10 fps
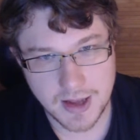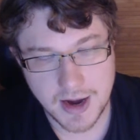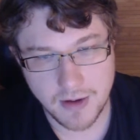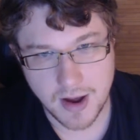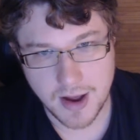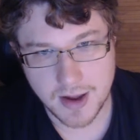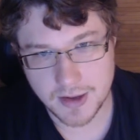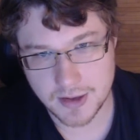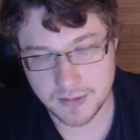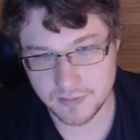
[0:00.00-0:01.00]
Anyway,
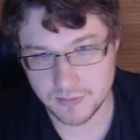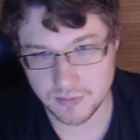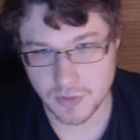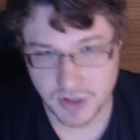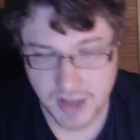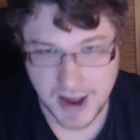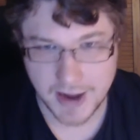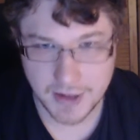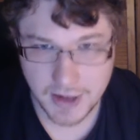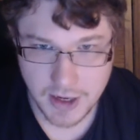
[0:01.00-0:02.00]
there's
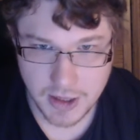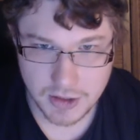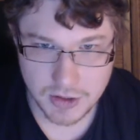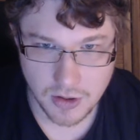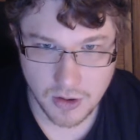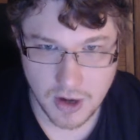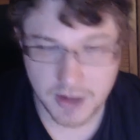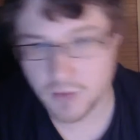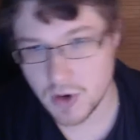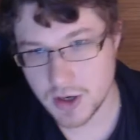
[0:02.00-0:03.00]
that. So I
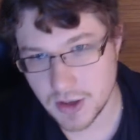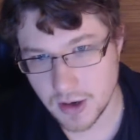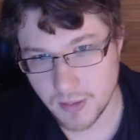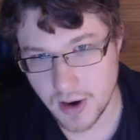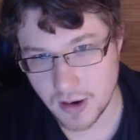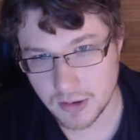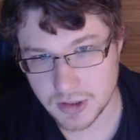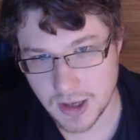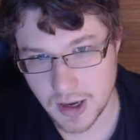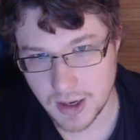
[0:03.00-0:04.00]
did want to talk
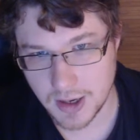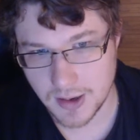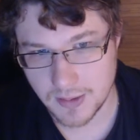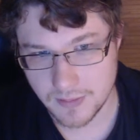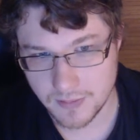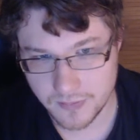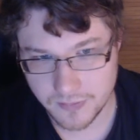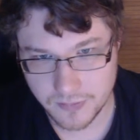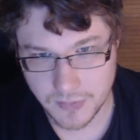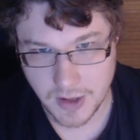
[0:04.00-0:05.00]
about
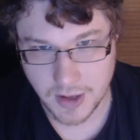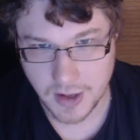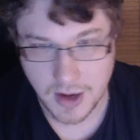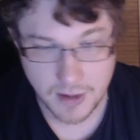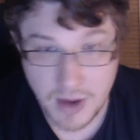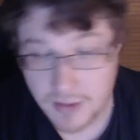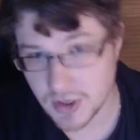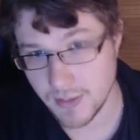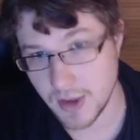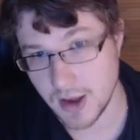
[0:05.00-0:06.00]
the
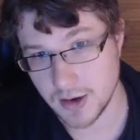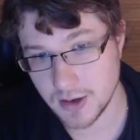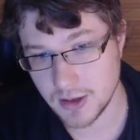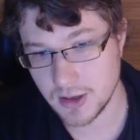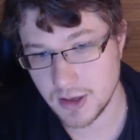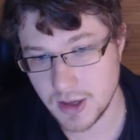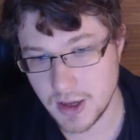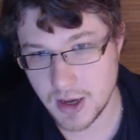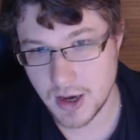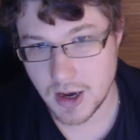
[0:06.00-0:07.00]
memes I made.
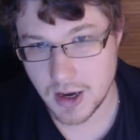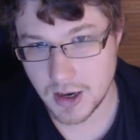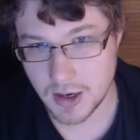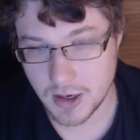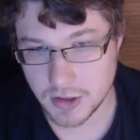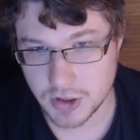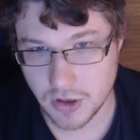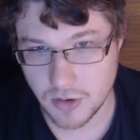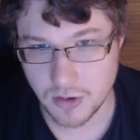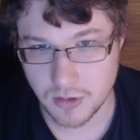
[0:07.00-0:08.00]
And I'll
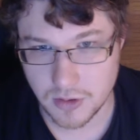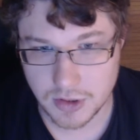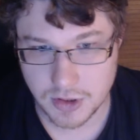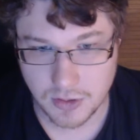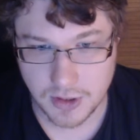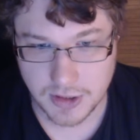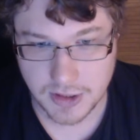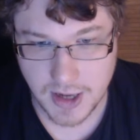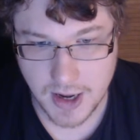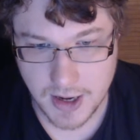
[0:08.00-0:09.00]
show you so
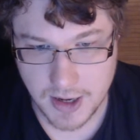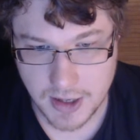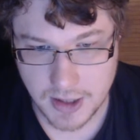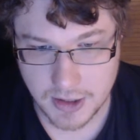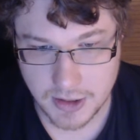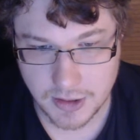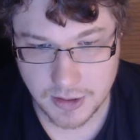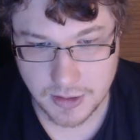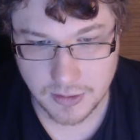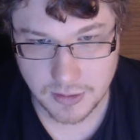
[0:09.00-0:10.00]
that,
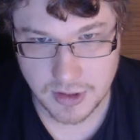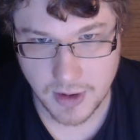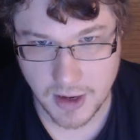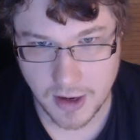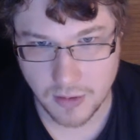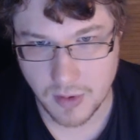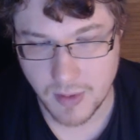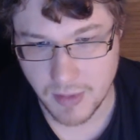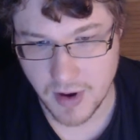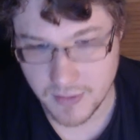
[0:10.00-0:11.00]
because I mean, I don't
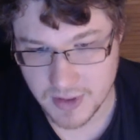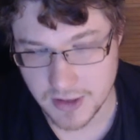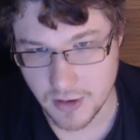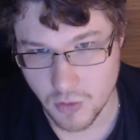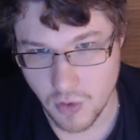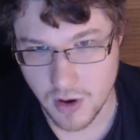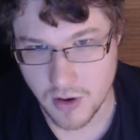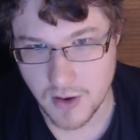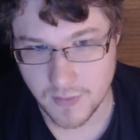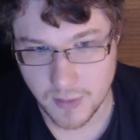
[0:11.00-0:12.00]
remember every single
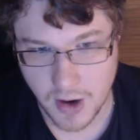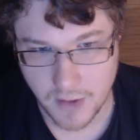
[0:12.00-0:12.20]
word off from